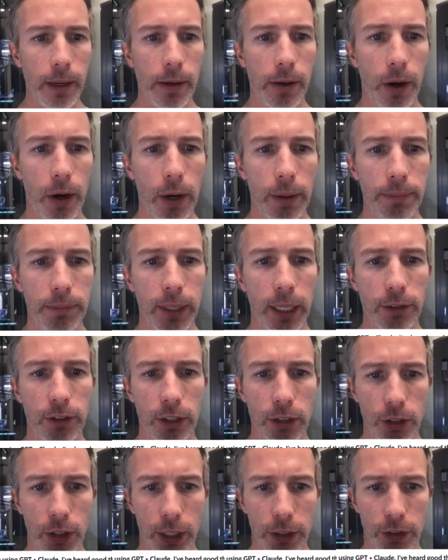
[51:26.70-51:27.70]
That's
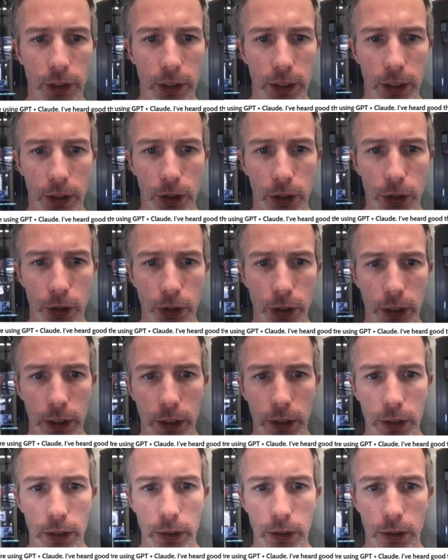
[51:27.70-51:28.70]
interesting that you're
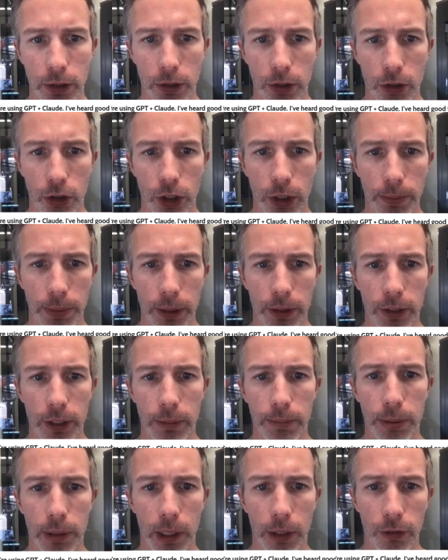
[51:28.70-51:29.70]
using
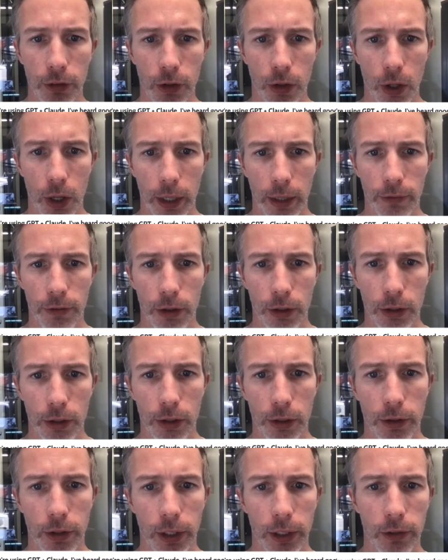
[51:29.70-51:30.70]
GPT plus Claude. I've heard
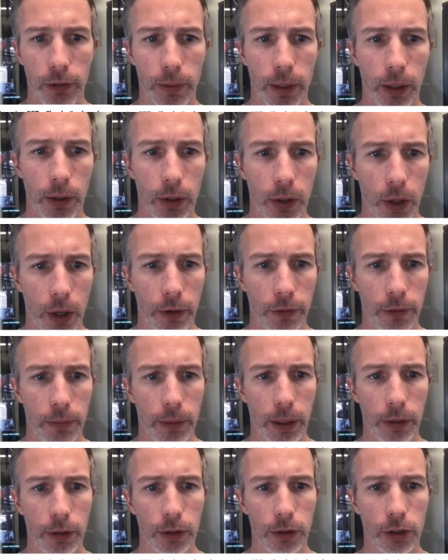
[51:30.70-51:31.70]
good things about Claude from
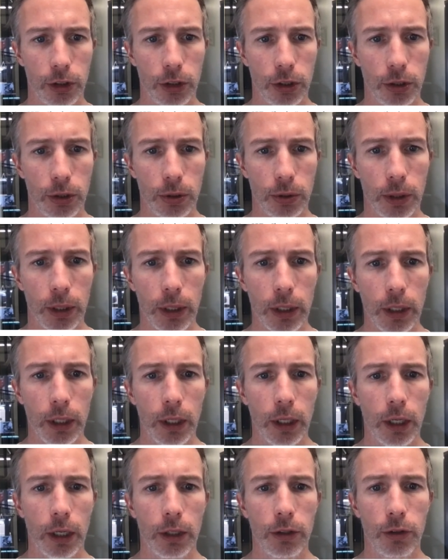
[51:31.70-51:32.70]
others too.
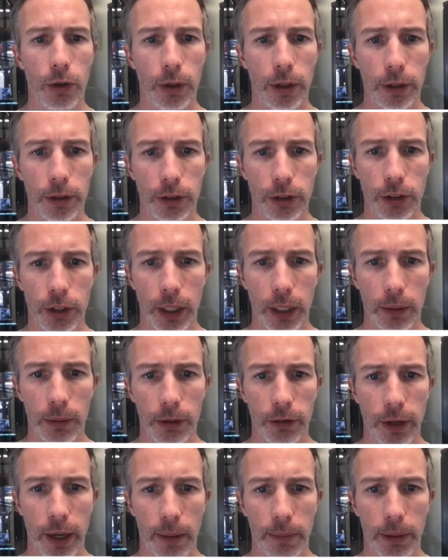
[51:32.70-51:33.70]
Don't understand
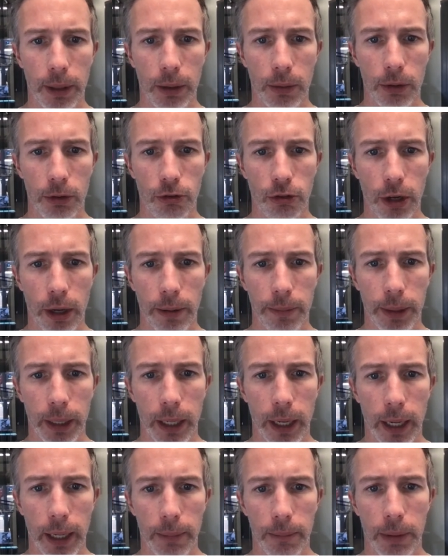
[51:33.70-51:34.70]
what's happening with
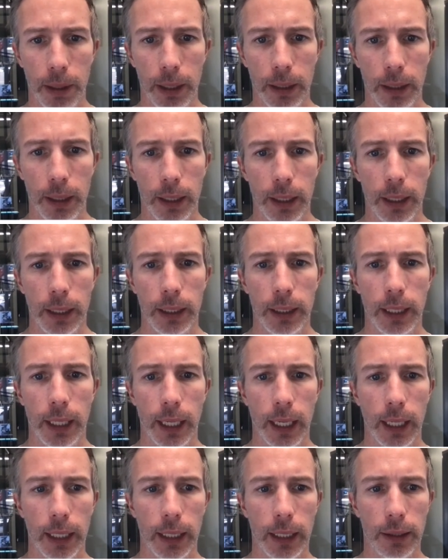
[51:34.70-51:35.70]
Gemini, but
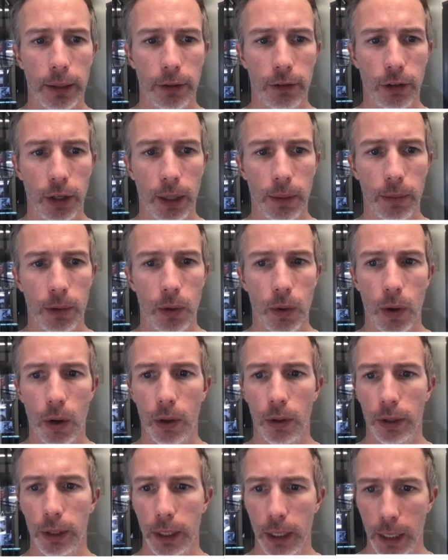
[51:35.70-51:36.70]
can't get the same
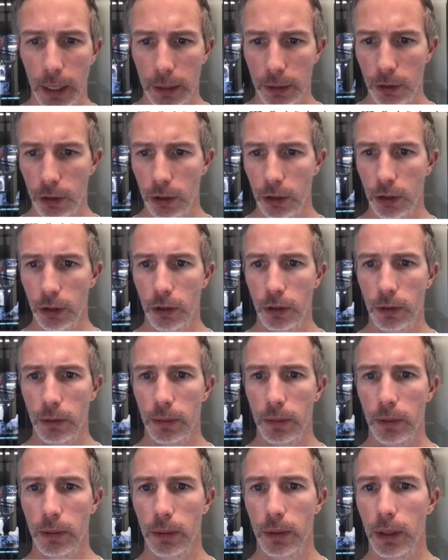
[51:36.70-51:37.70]
quality answers.
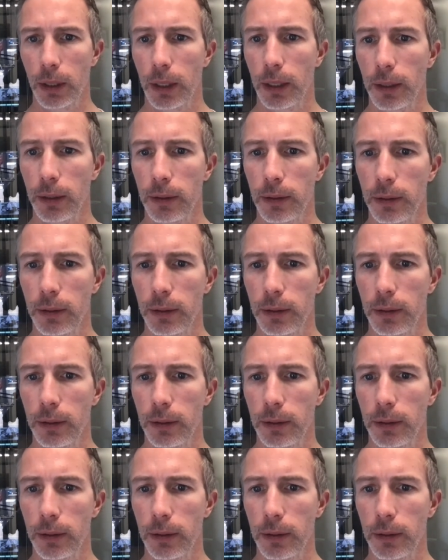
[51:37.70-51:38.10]
Okay.